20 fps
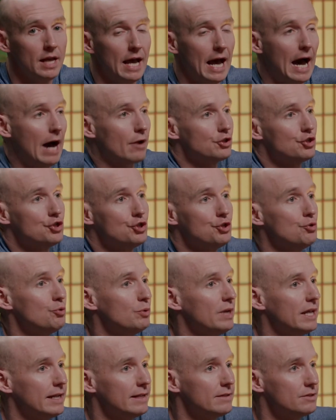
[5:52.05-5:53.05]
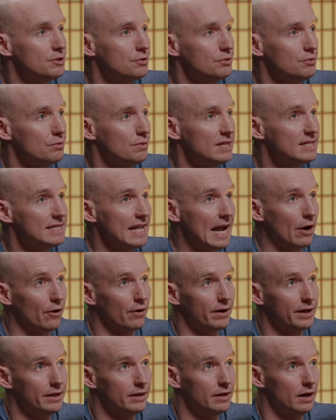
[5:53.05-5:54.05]
how did you get into this
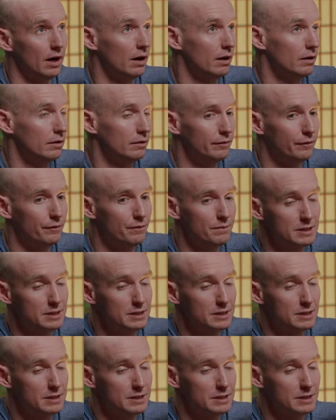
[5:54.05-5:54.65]
area of